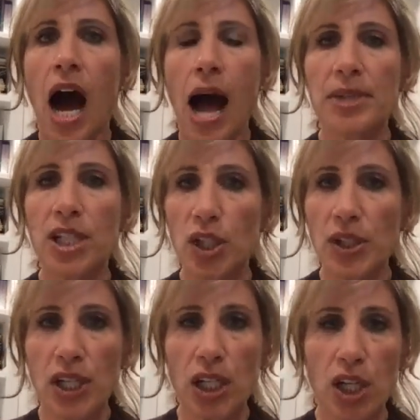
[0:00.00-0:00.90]
I'm
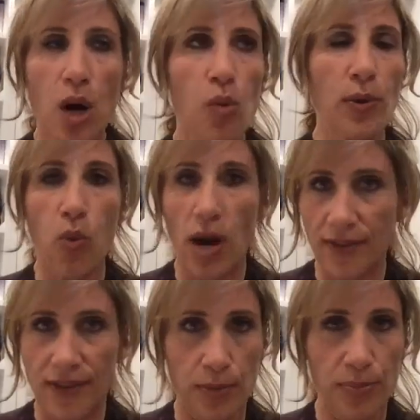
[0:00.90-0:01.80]
just going to go with one
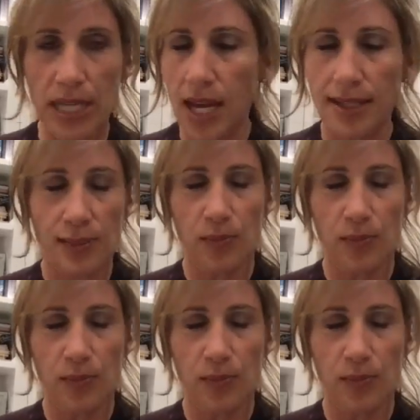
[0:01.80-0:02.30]
of them because